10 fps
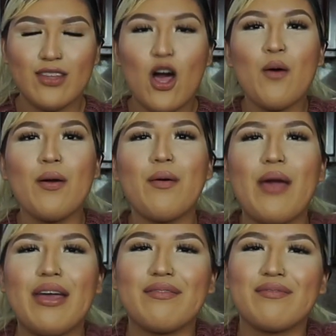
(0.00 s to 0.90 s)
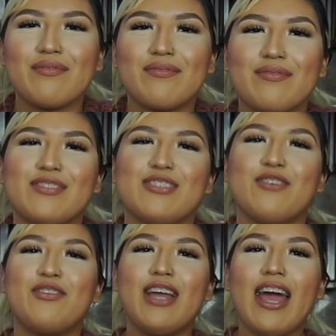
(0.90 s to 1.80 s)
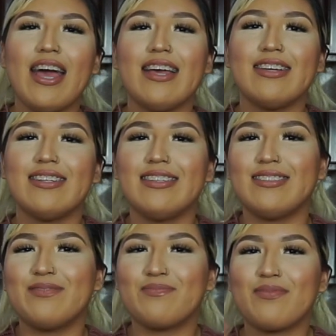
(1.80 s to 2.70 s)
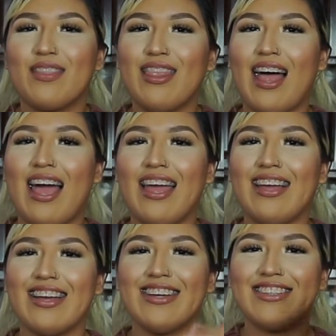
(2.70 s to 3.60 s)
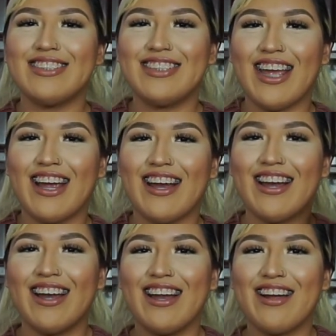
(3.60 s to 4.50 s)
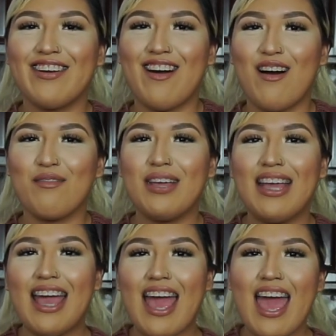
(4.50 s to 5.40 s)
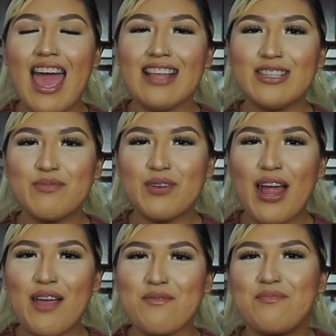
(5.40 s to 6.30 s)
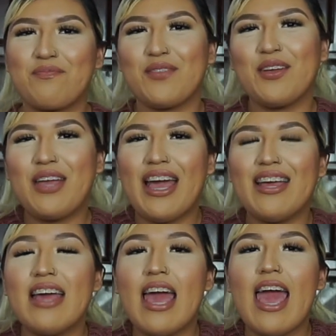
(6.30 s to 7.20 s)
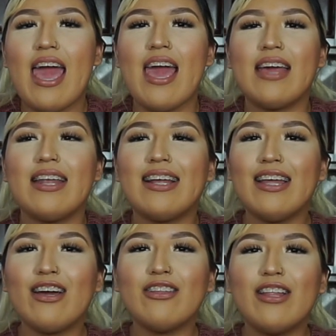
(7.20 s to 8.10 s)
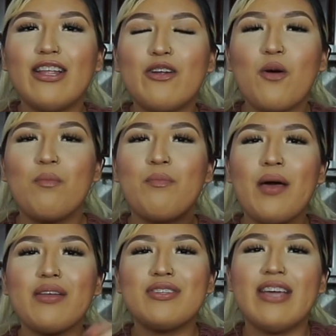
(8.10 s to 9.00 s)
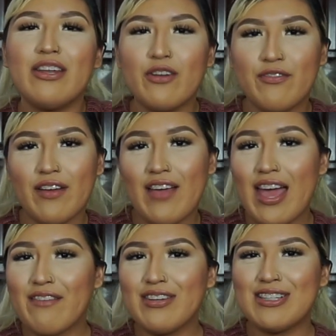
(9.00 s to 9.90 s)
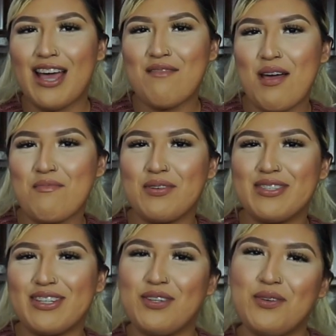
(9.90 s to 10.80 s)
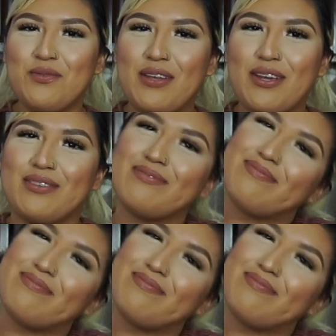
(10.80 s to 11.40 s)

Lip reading: Oh wait, don't forget, like, share, comment, and subscribe, okay? And click on the little bell to get notified every time I post a new video.